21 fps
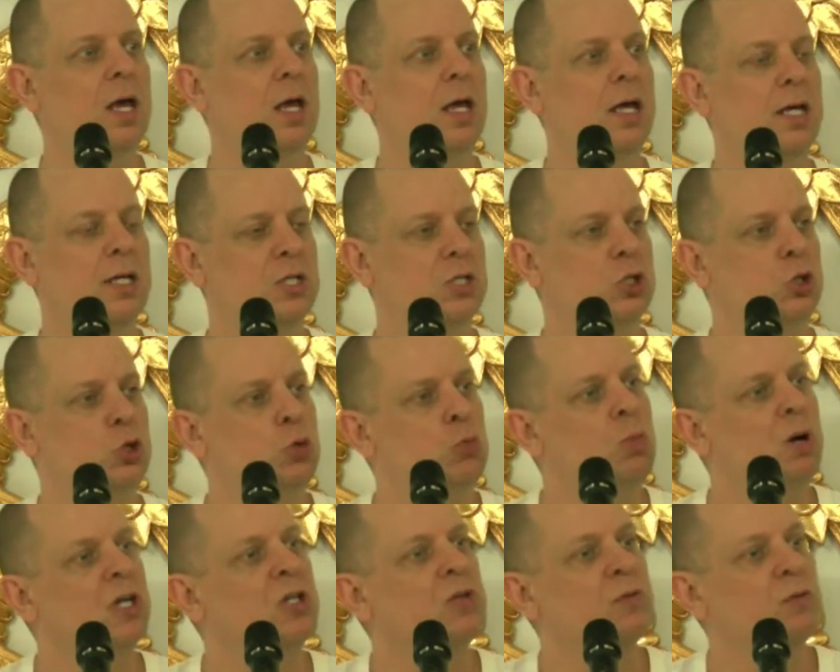it's too
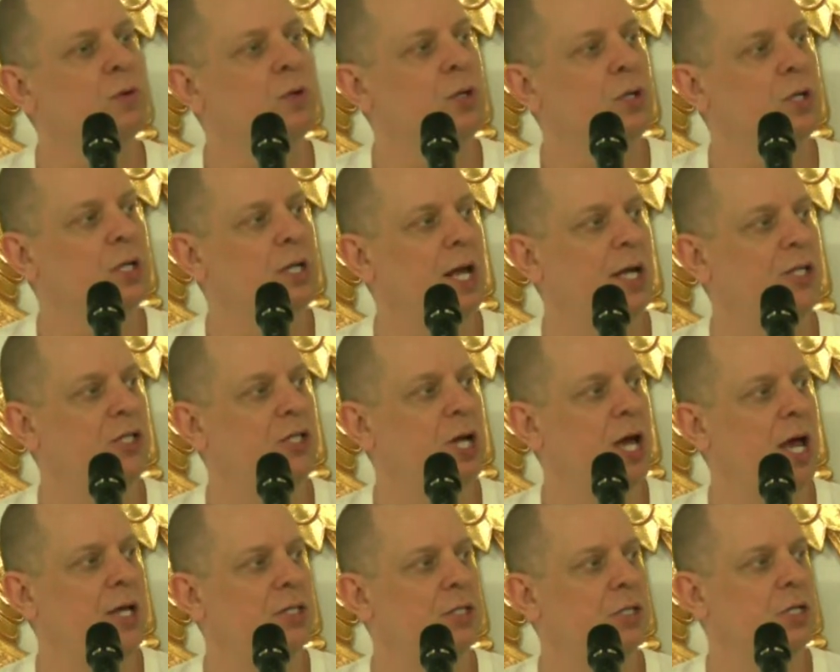much for you to
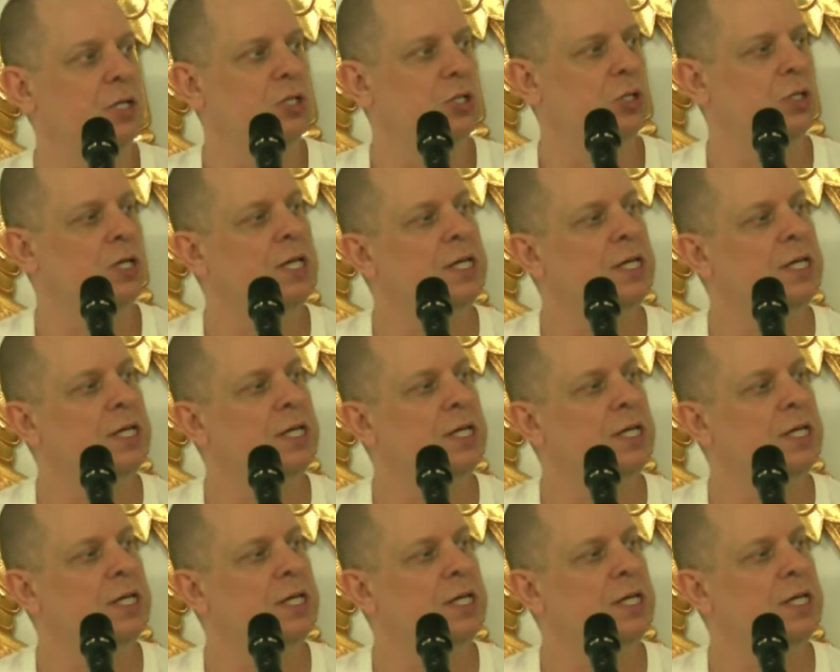digest because you need